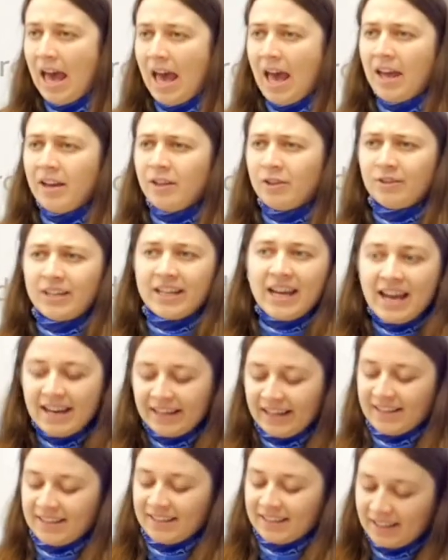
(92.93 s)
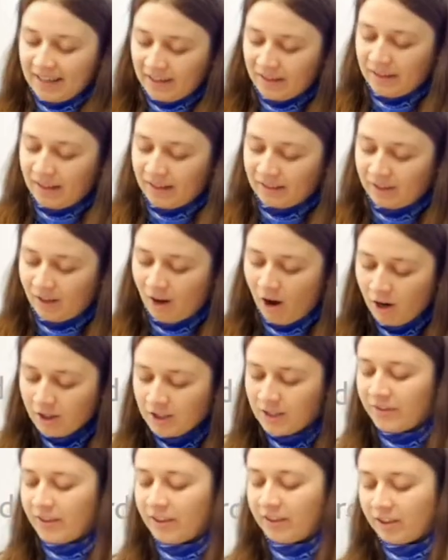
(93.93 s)
And today I can say that
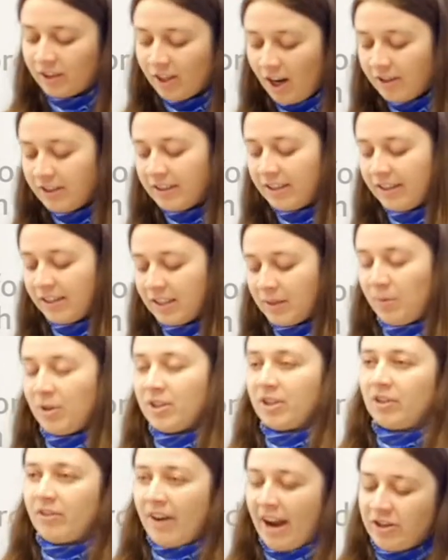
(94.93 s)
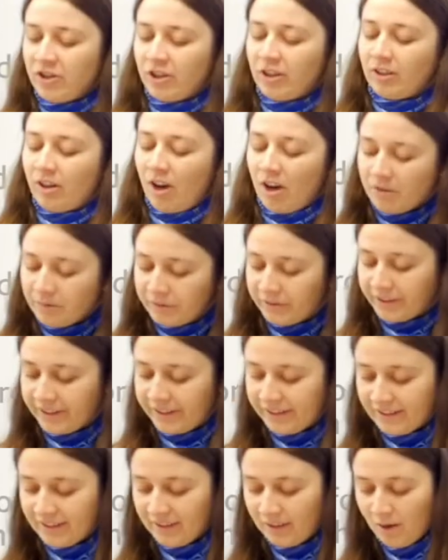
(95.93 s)
Oxford Crossings Postgraduate
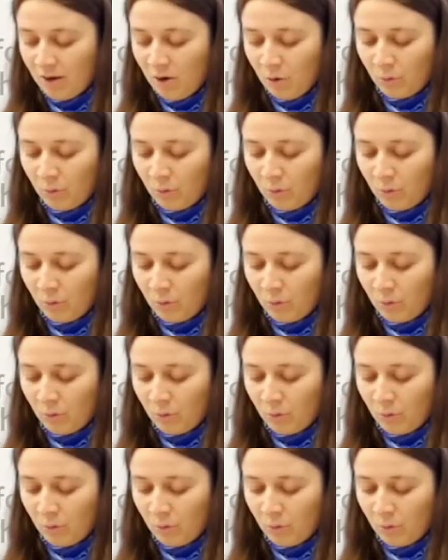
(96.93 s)
Conference